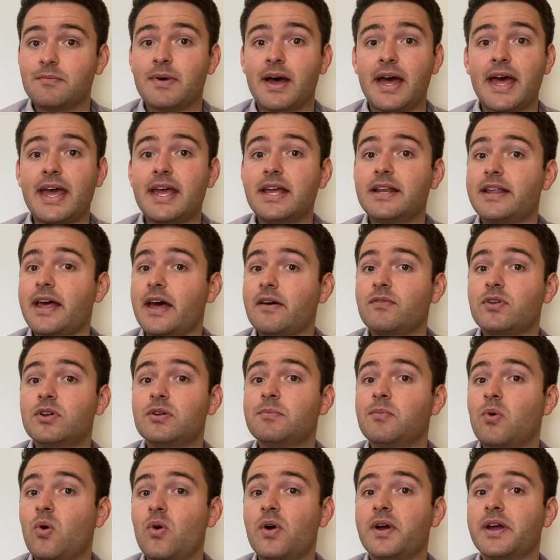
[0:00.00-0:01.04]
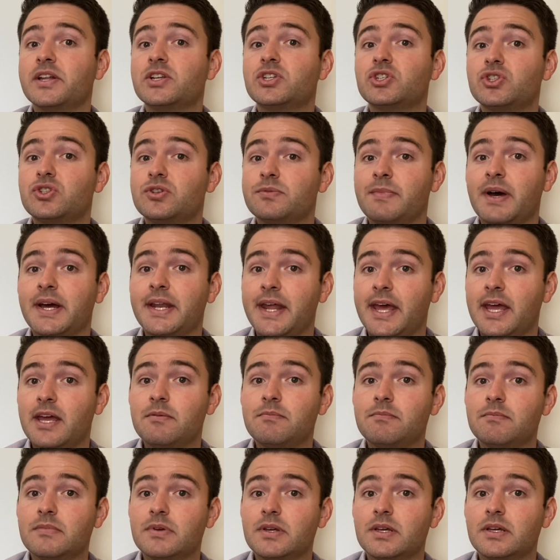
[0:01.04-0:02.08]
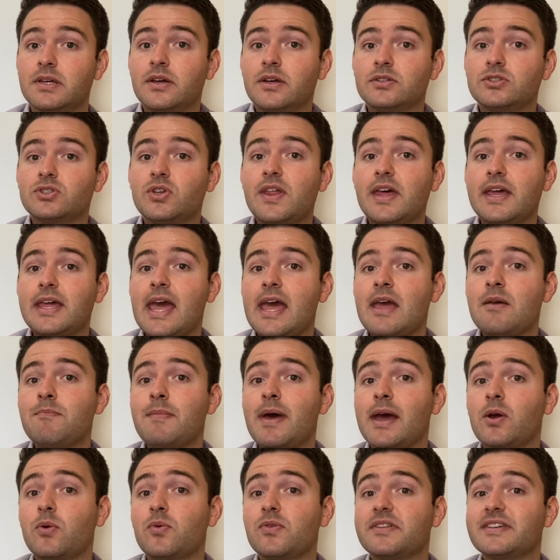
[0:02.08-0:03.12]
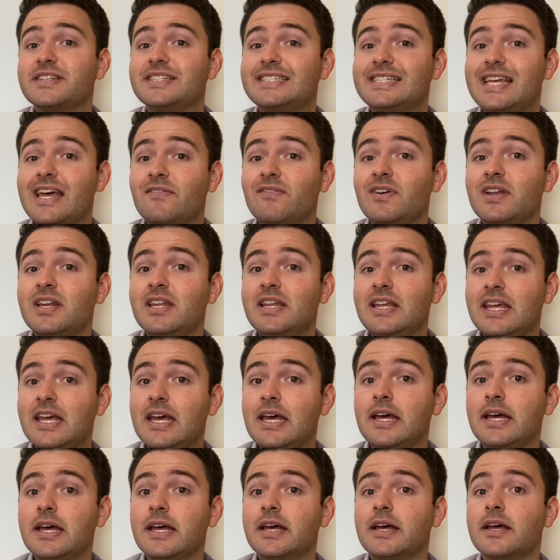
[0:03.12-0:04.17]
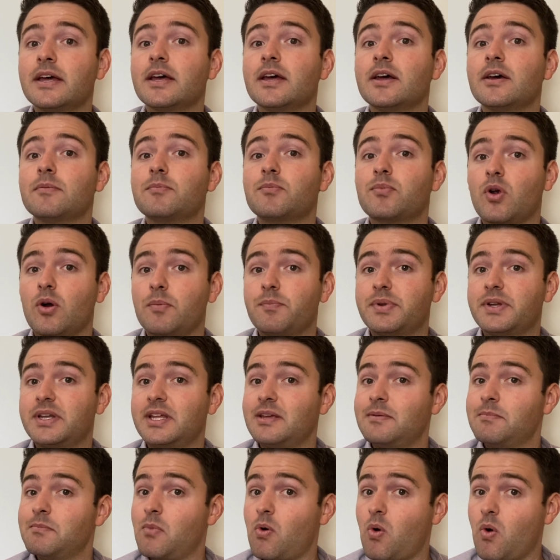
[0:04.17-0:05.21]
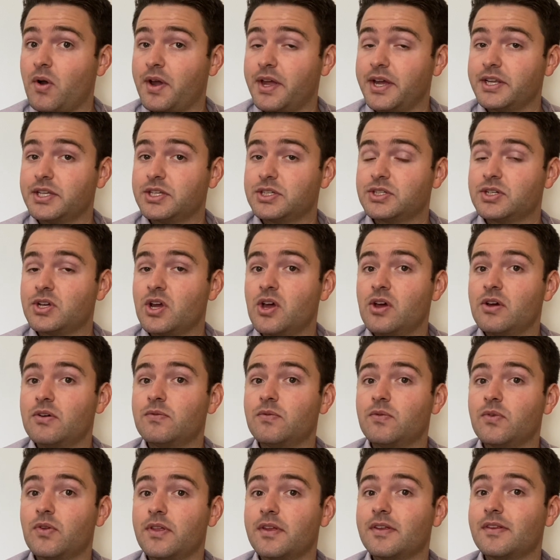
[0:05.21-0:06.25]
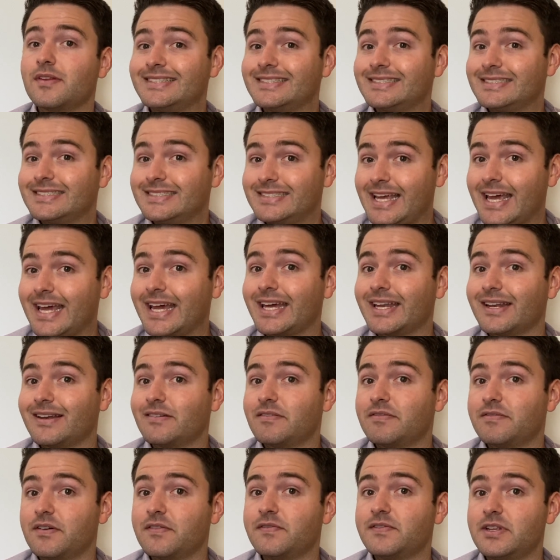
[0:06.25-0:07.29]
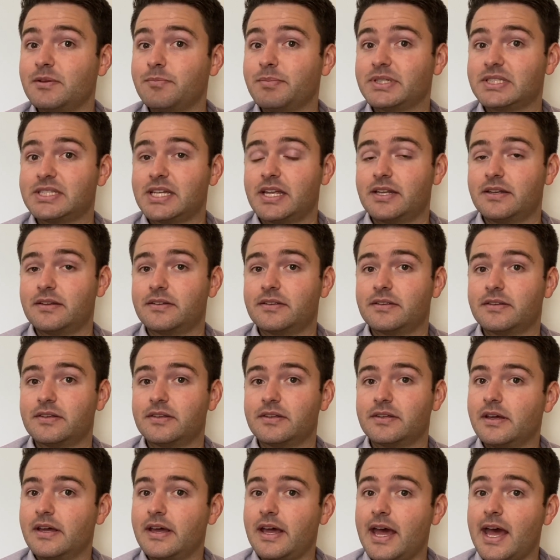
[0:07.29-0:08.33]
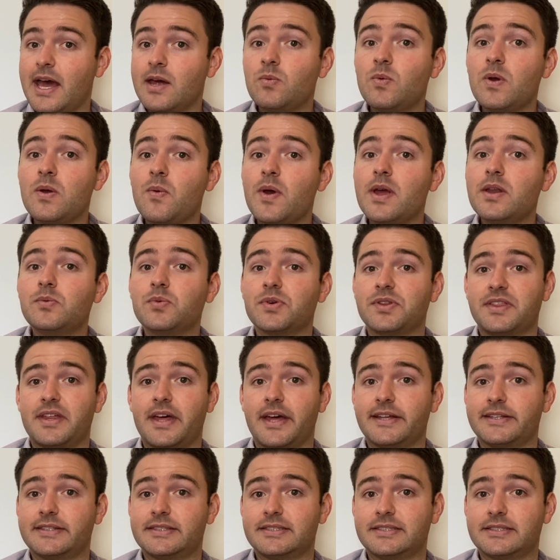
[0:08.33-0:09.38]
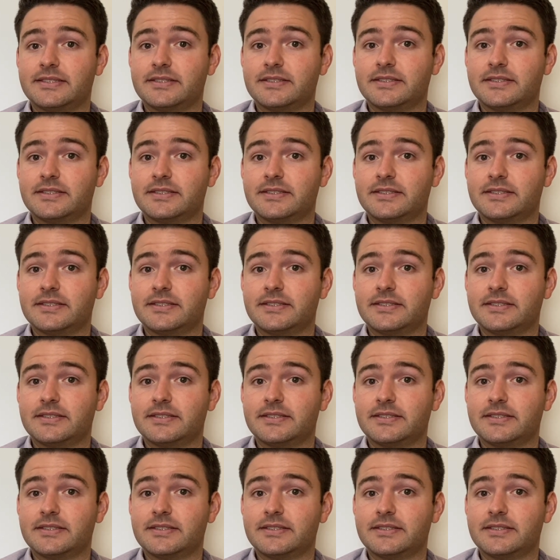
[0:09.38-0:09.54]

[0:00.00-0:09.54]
I hate having a mortgage to my name. So they came back with a 7-year property mortgage for the second 50%. And we went with that.